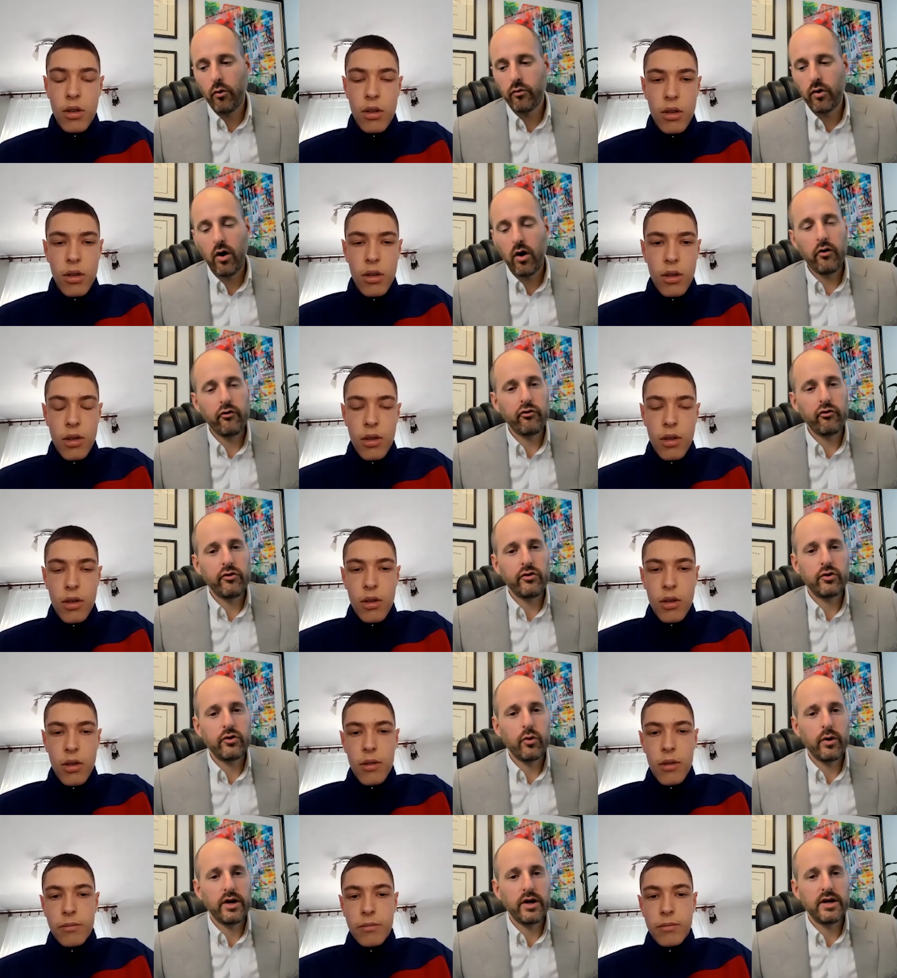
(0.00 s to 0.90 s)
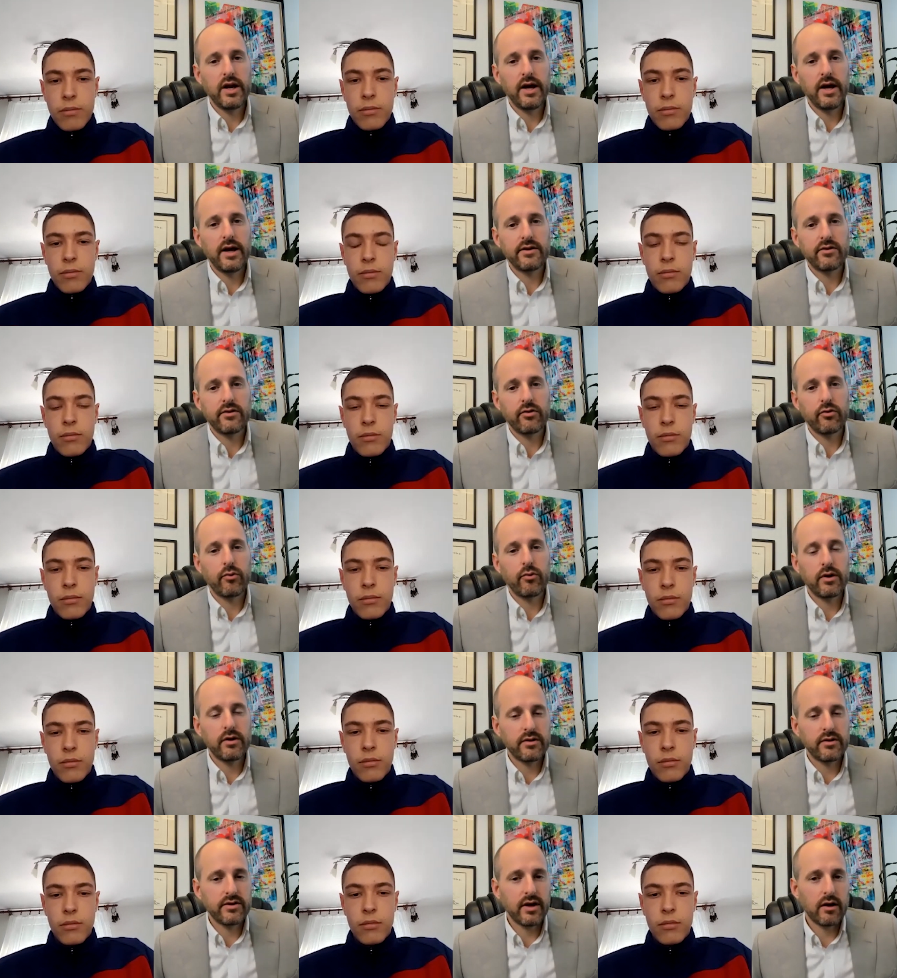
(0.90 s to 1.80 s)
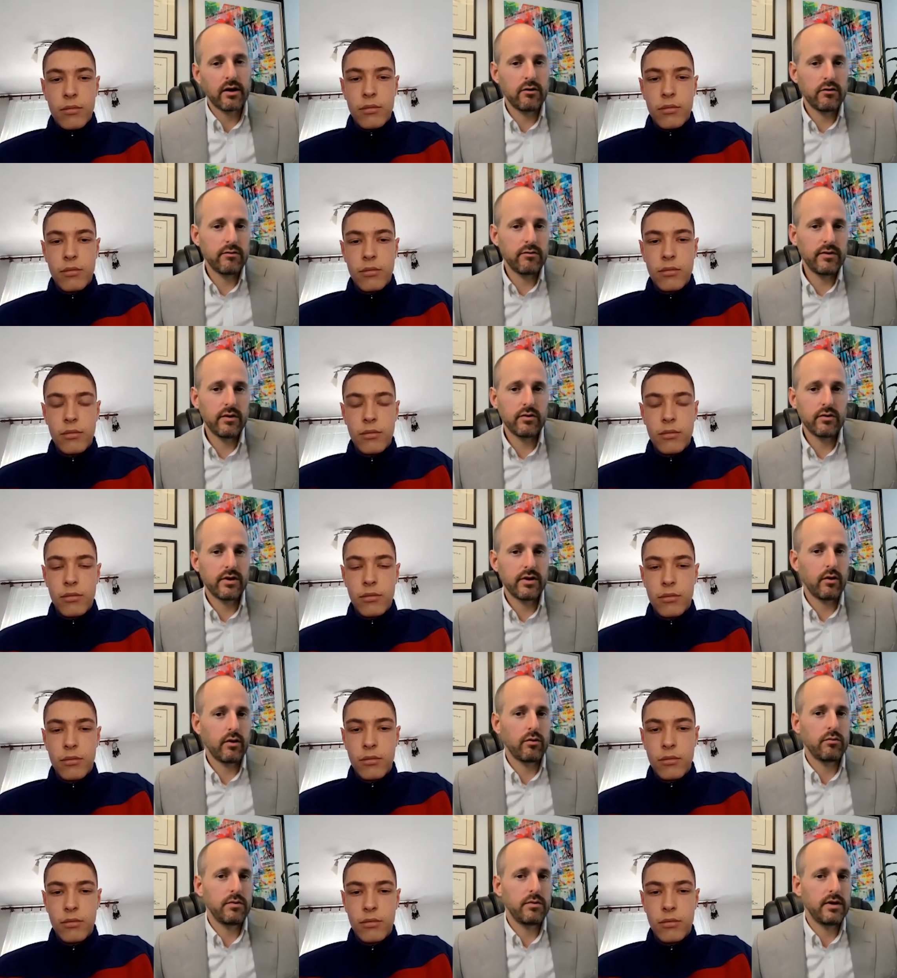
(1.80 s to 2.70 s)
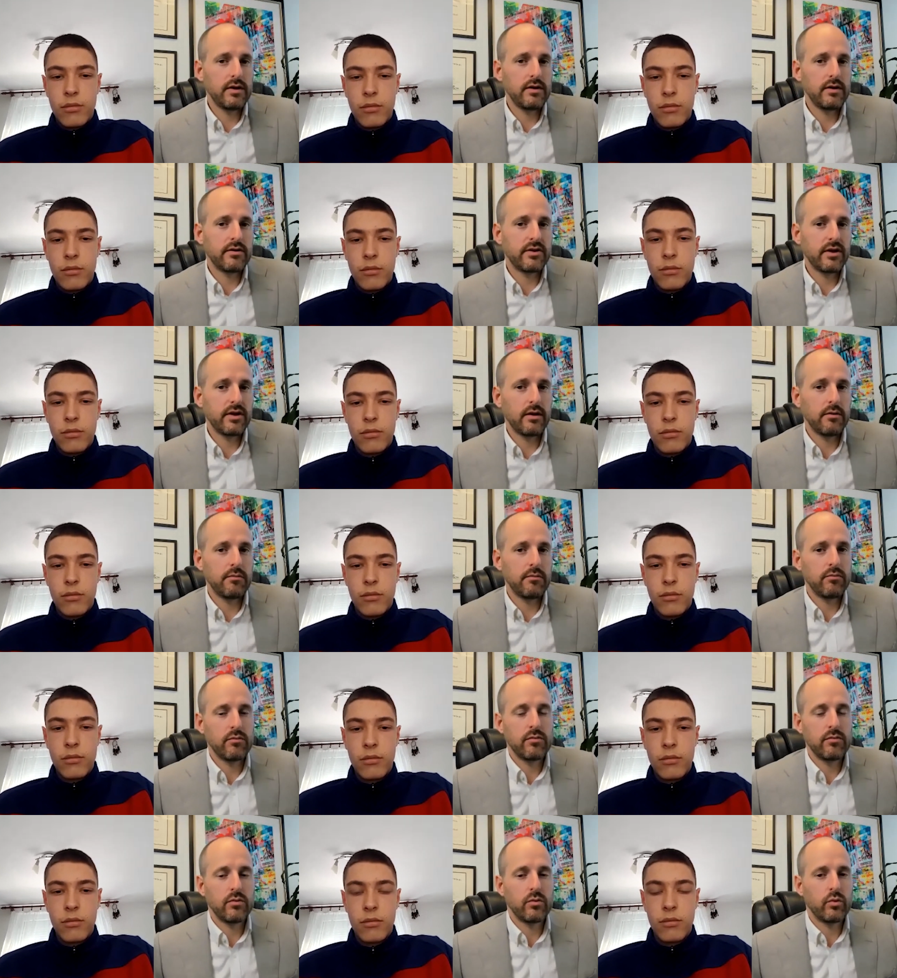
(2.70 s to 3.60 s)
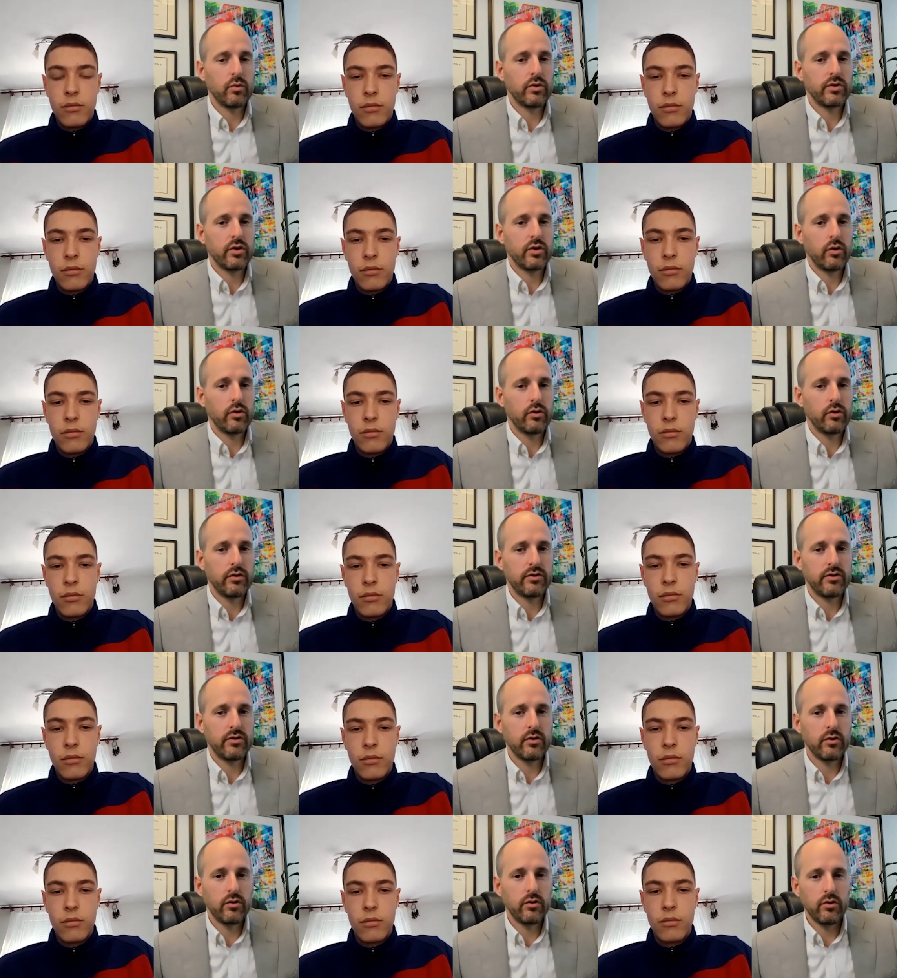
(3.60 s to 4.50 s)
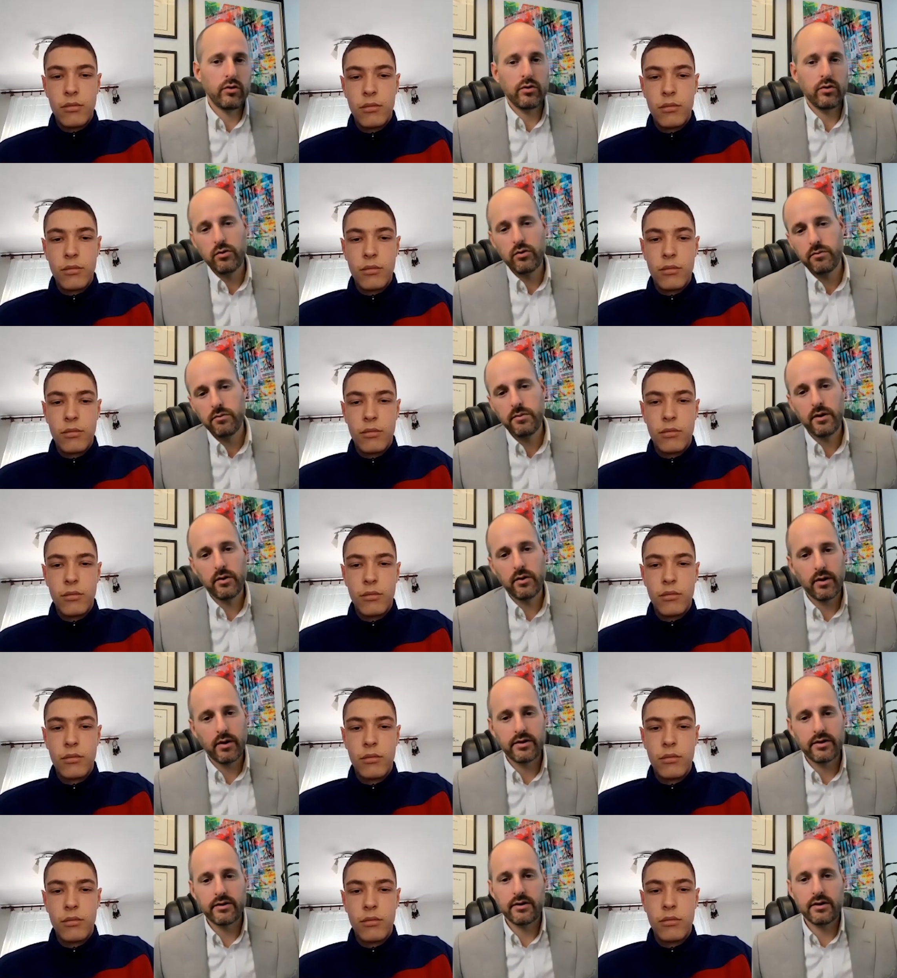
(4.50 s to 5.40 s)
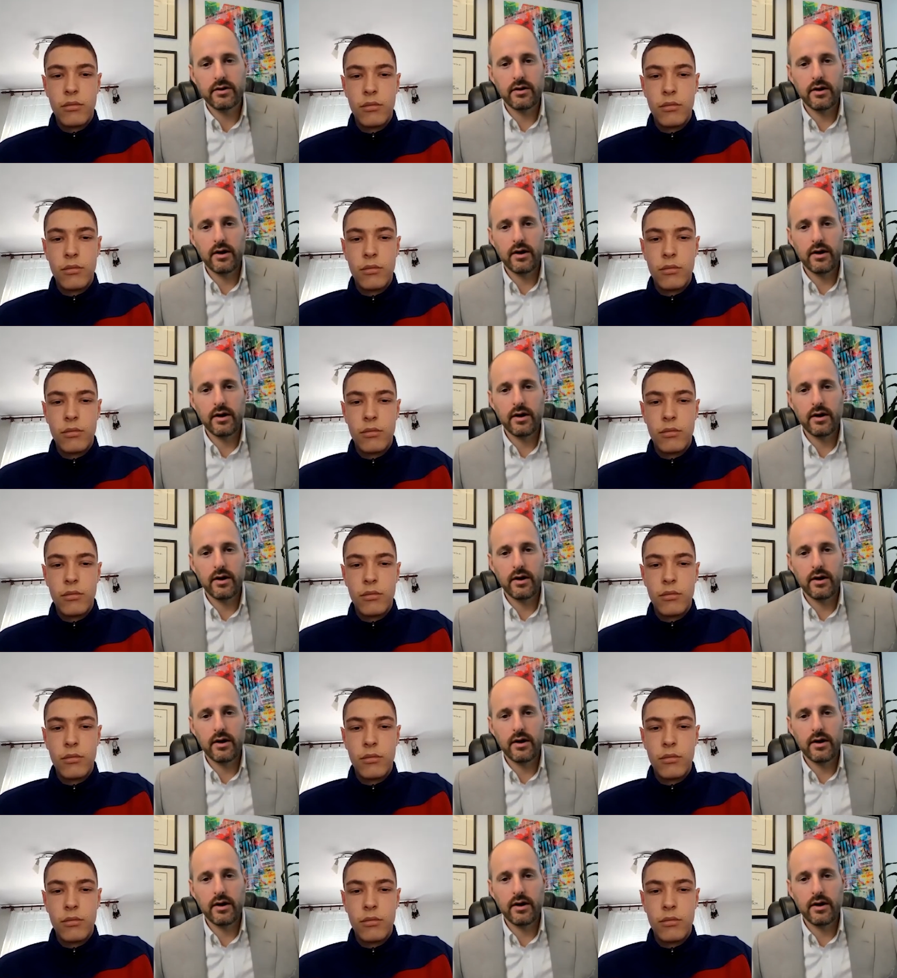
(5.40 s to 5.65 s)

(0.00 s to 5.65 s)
Speaker 1: 120 days in 3 consecutive years, that would be the same result. You'd be a resident